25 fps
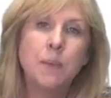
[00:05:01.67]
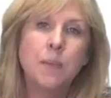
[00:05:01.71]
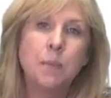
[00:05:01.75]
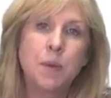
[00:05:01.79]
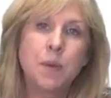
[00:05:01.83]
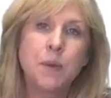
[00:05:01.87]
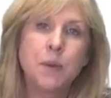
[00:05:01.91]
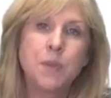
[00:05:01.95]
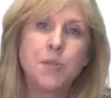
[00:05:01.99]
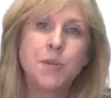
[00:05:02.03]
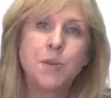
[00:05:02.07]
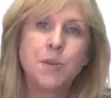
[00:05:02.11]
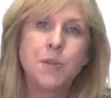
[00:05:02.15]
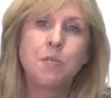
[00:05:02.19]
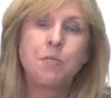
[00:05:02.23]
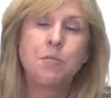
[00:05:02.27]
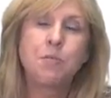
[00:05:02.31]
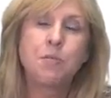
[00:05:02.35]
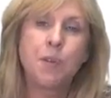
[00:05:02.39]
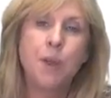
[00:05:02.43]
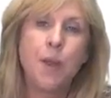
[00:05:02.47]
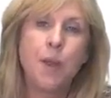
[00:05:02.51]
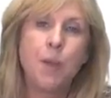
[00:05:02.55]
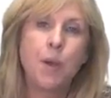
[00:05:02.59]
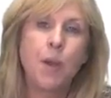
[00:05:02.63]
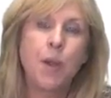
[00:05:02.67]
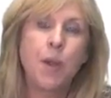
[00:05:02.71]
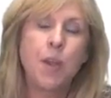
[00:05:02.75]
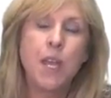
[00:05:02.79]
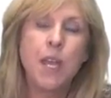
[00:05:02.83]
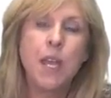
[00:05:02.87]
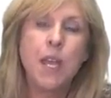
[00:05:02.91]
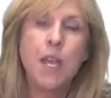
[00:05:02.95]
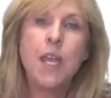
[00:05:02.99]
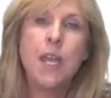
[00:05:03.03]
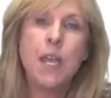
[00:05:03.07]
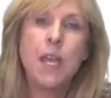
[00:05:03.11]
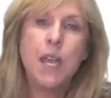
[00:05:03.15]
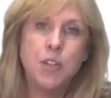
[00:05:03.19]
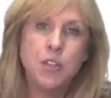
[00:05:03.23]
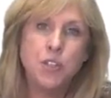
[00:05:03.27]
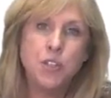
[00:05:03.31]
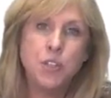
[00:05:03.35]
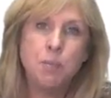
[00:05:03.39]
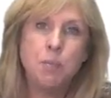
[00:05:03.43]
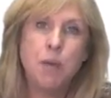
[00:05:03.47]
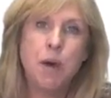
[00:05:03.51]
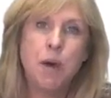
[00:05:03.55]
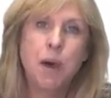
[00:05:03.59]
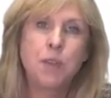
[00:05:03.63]
the Personhood framework
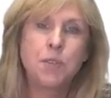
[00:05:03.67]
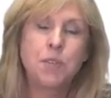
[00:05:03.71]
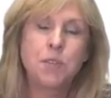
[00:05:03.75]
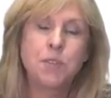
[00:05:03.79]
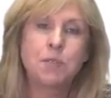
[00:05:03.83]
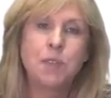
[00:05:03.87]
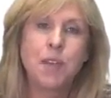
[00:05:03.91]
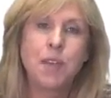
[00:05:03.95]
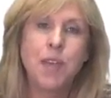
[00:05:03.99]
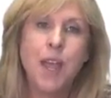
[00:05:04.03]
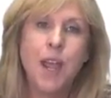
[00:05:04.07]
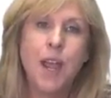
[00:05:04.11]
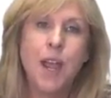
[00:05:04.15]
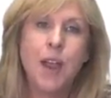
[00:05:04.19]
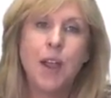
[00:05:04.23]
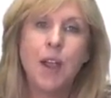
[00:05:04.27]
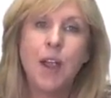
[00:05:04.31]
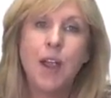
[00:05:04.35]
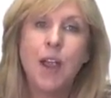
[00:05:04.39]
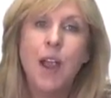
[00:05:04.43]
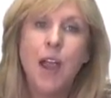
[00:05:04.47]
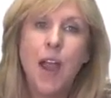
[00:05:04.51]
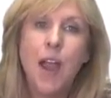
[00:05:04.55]
into models of care.